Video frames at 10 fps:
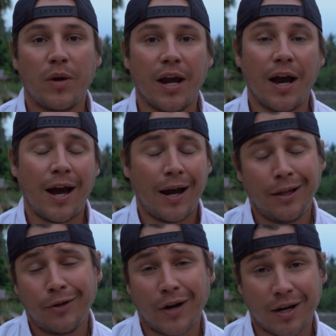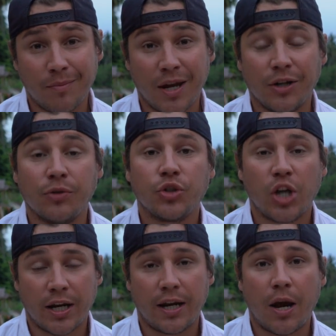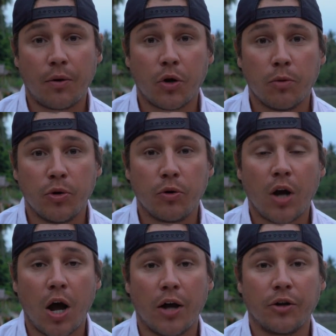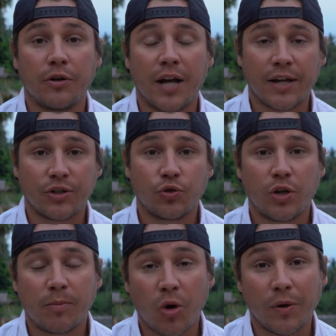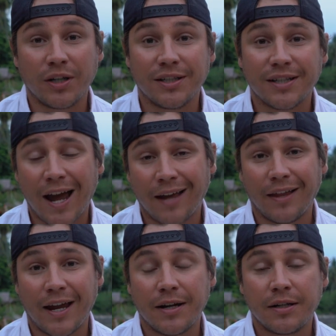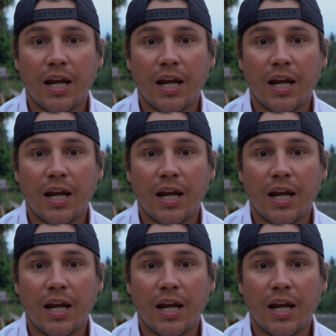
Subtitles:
highly recommend you checking out Koh Mook on your next trip going to Thailand.